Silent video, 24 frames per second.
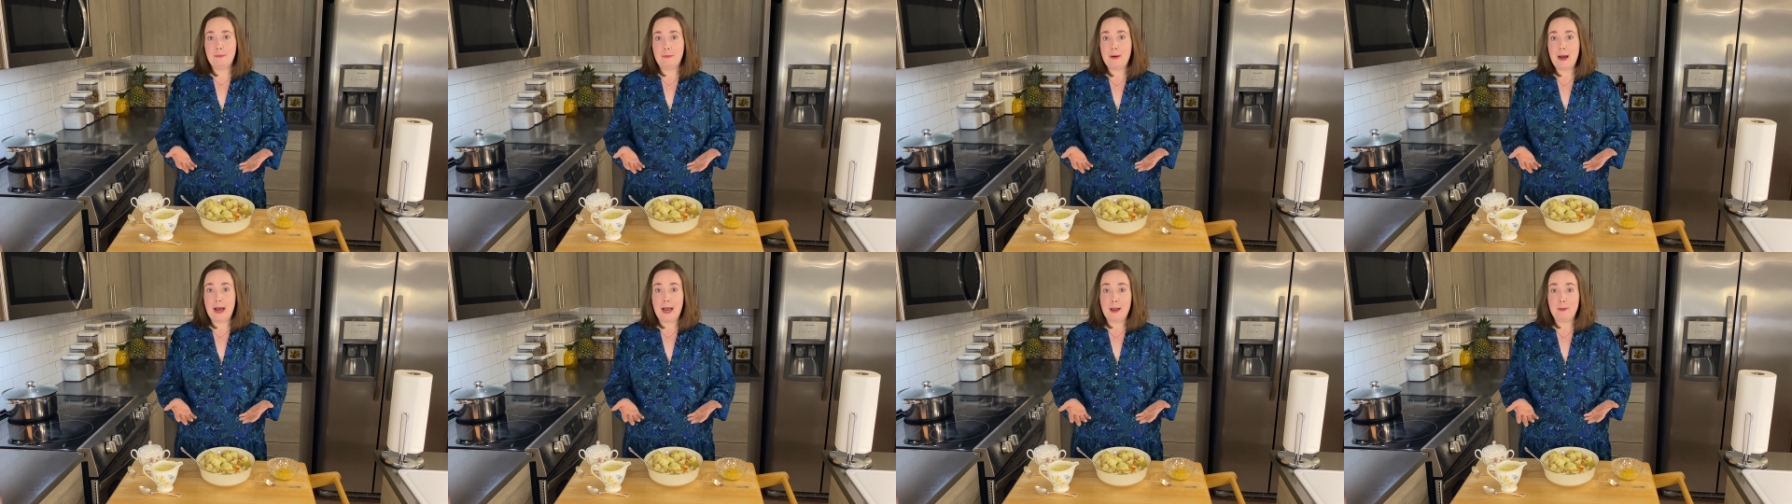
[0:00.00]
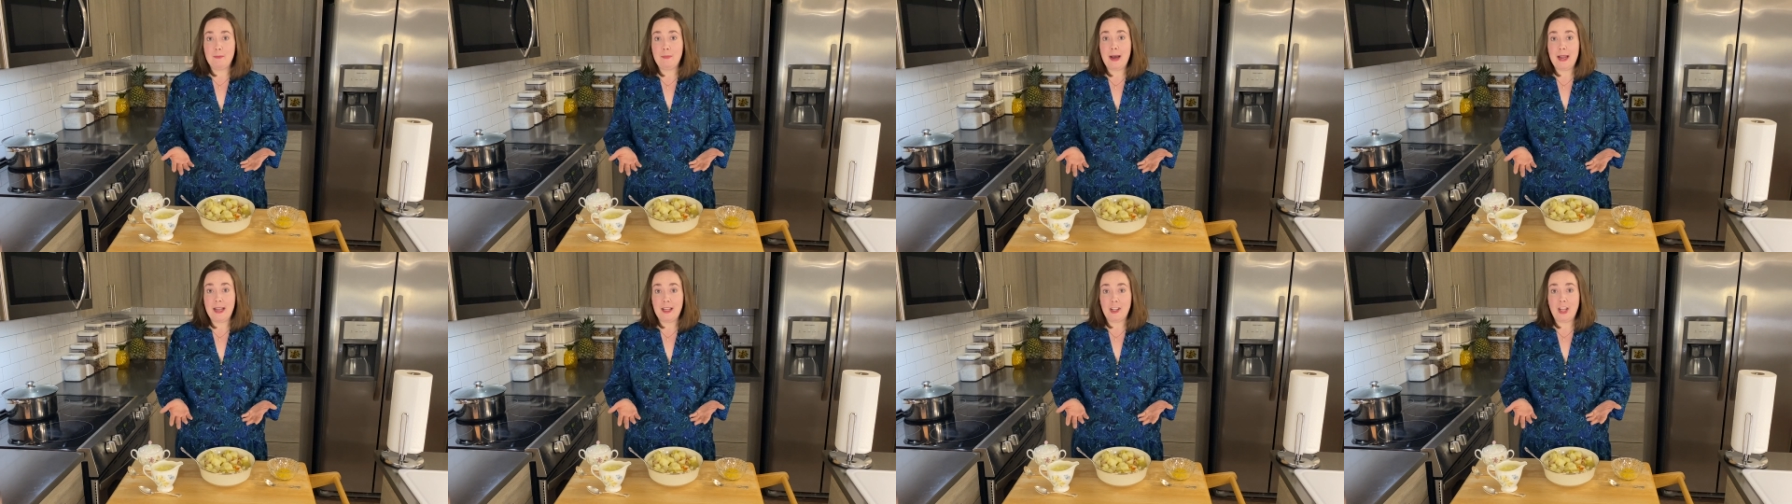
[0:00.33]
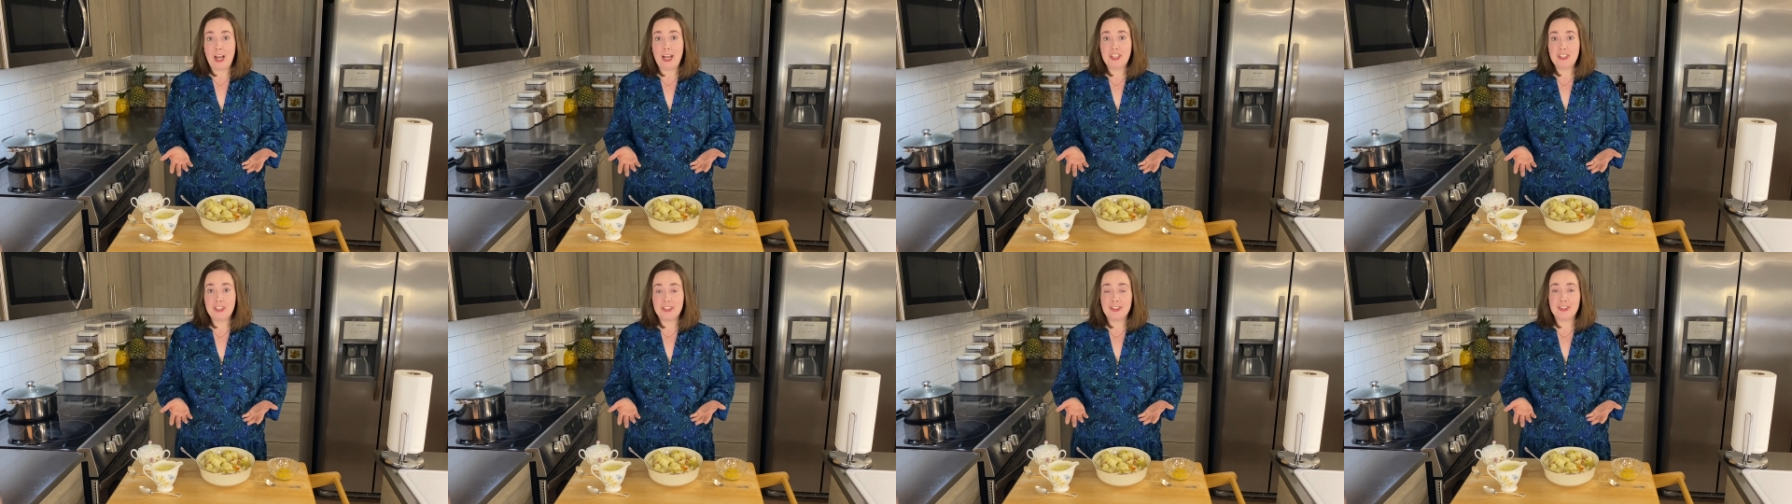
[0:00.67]
uh,
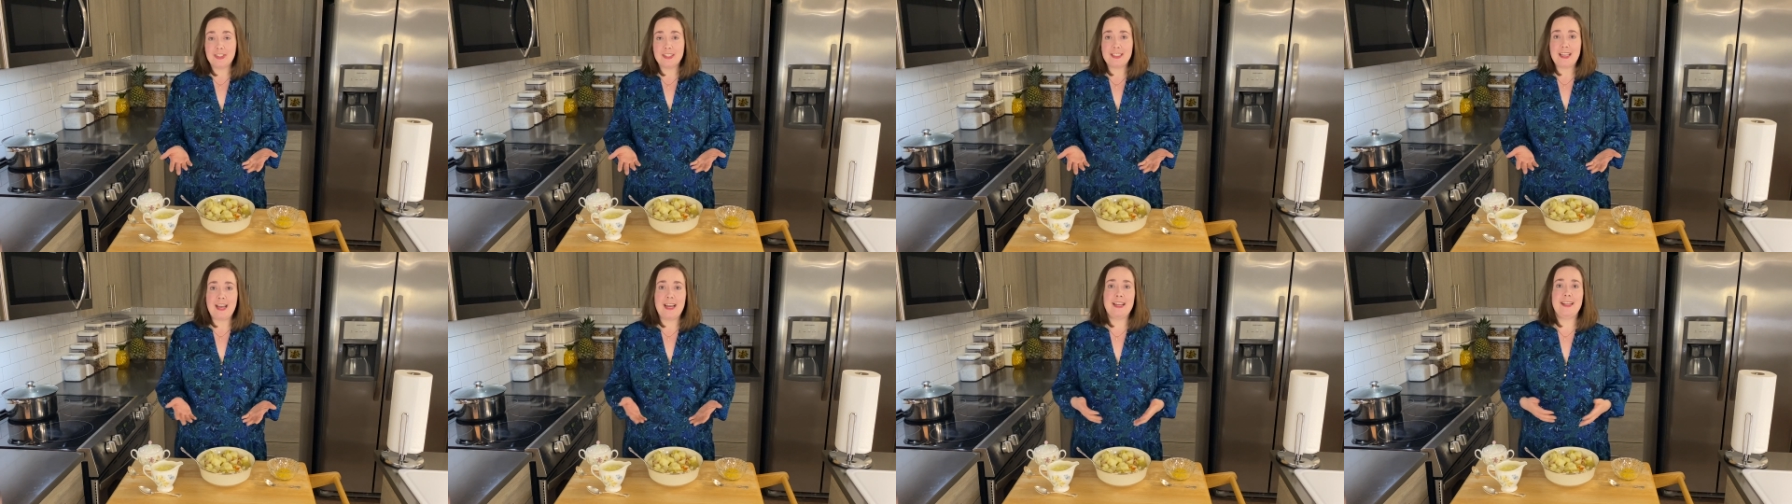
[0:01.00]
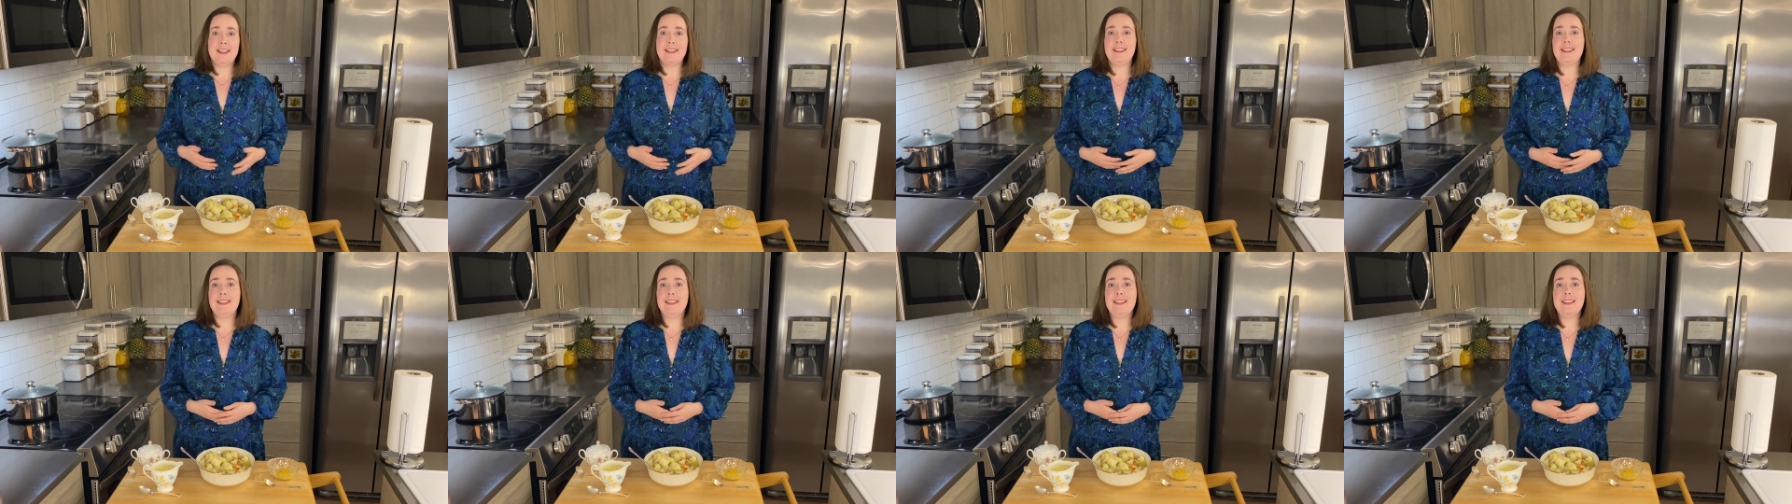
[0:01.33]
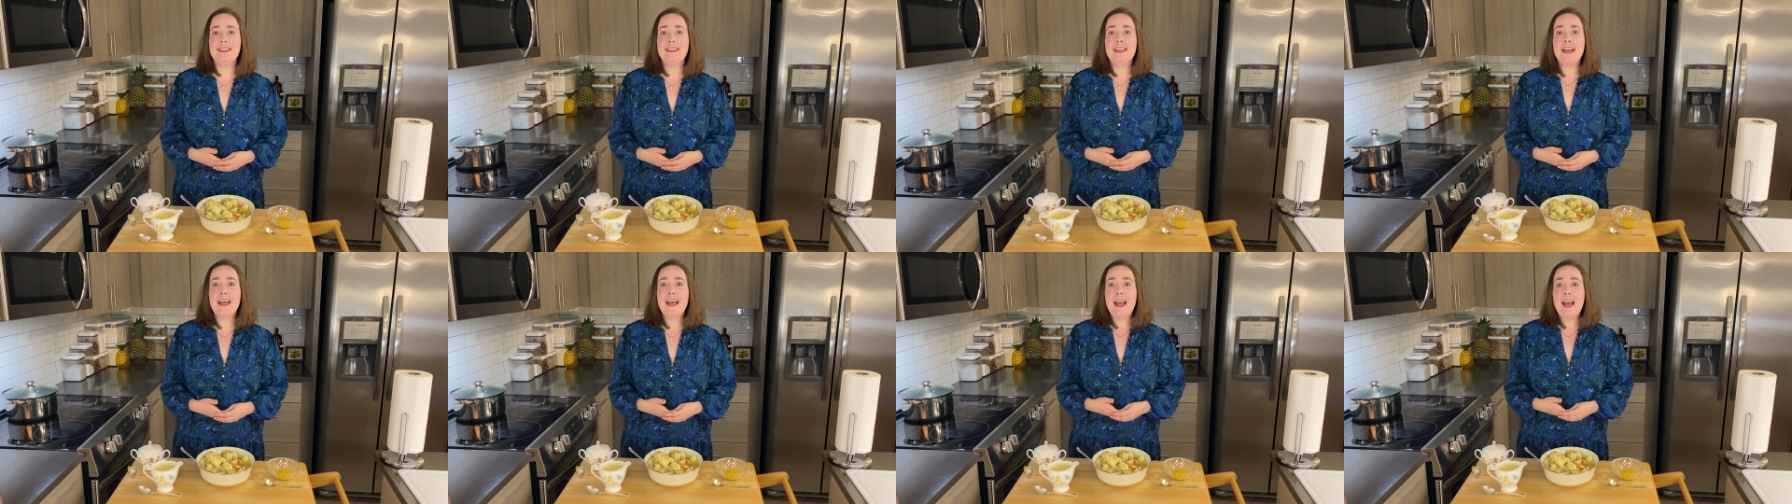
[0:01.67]
Biological
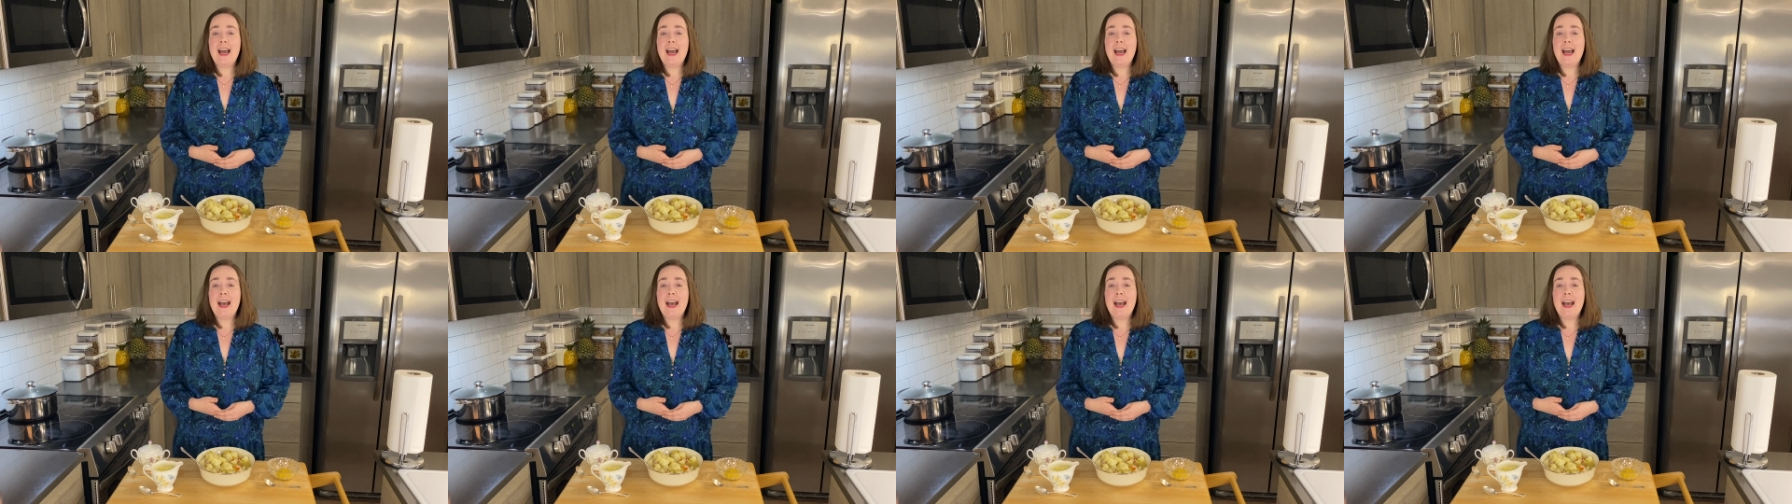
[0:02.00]
Sciences,